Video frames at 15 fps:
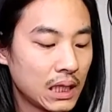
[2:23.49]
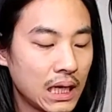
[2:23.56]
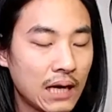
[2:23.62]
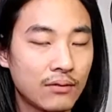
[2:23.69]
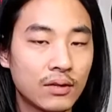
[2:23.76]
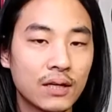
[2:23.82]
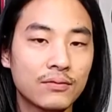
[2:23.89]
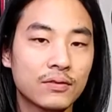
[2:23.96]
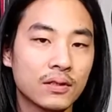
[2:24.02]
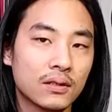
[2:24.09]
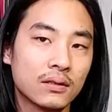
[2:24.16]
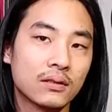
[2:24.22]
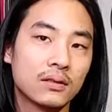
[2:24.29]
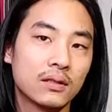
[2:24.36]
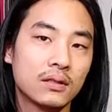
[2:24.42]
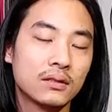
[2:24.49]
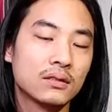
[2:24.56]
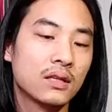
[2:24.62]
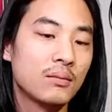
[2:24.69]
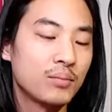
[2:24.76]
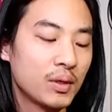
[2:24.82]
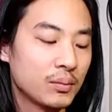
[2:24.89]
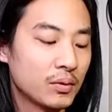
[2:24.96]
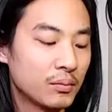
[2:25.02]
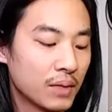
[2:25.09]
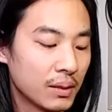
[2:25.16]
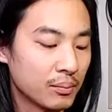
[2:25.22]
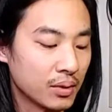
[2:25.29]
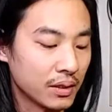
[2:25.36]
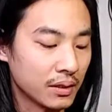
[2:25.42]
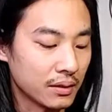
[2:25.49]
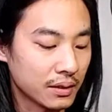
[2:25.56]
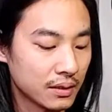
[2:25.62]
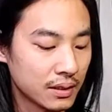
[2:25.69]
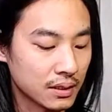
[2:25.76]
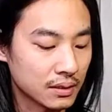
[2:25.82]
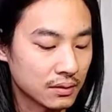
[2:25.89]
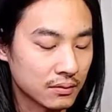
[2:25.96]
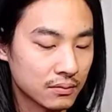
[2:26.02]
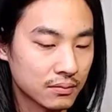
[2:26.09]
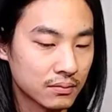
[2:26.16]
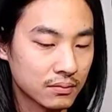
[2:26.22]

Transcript: However, some people might play it like this.